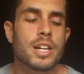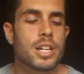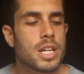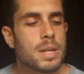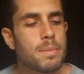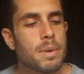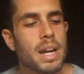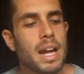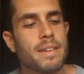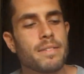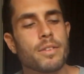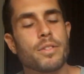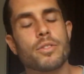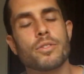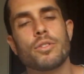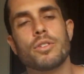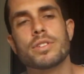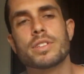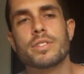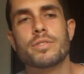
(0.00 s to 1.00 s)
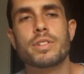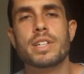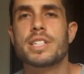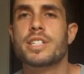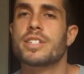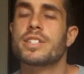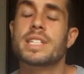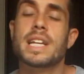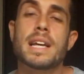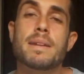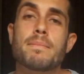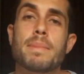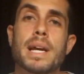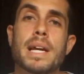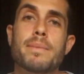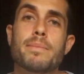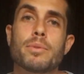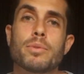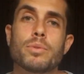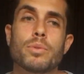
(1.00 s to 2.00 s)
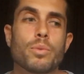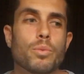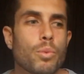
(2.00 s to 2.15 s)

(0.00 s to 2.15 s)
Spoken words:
You might have a thought that reaches 10 people.